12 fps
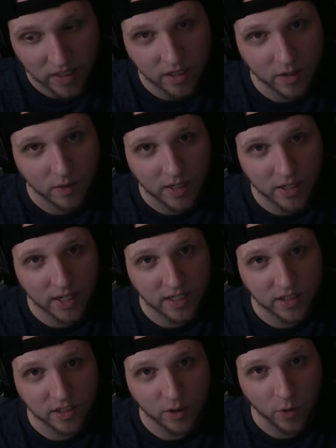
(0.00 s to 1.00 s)
let you guys
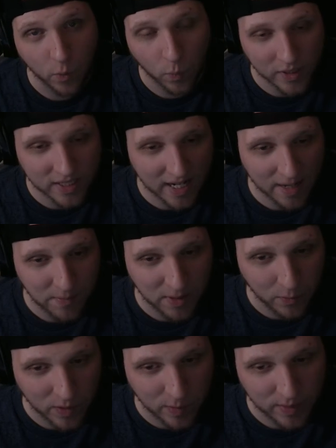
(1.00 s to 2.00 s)
know what's happening,
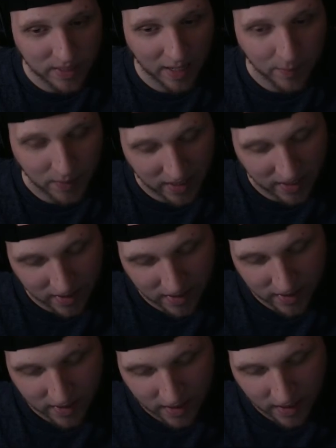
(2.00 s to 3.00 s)
what's been happening.
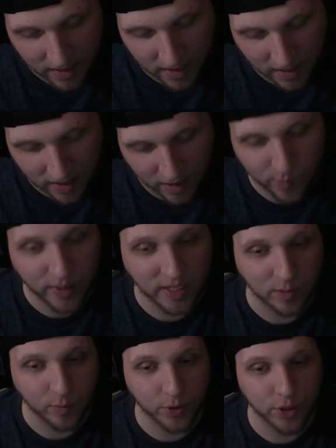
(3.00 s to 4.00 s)
I hope you guys
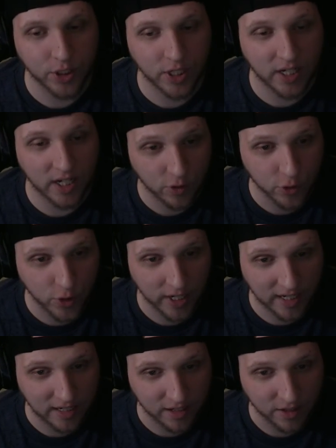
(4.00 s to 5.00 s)
appreciate it. I'll try and get
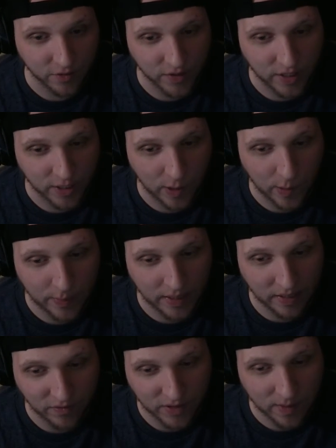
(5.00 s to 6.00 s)
another video up of
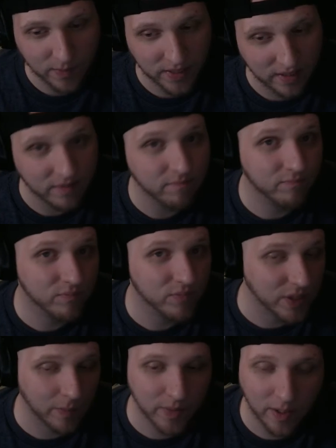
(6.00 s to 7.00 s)
something
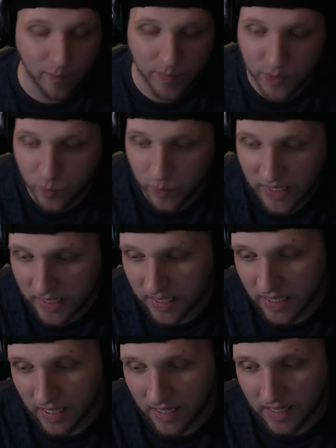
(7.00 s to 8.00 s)
sometime this week,
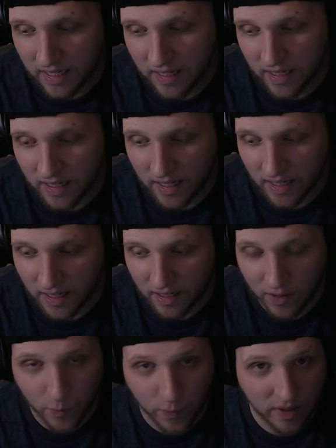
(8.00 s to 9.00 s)

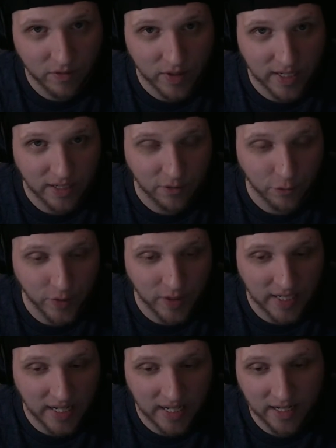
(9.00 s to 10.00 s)
whenever I get a free
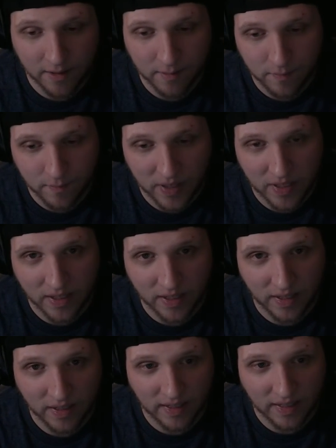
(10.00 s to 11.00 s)
day.
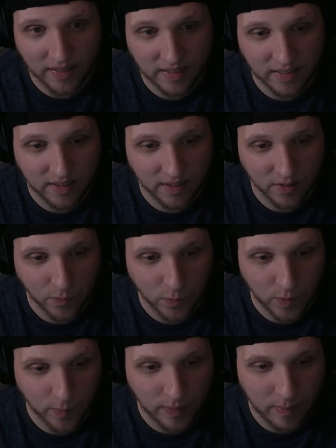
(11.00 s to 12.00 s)
And then we'll
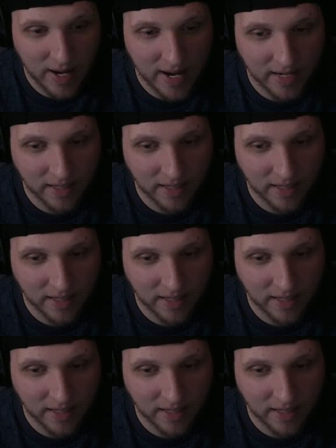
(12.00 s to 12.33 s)
be back.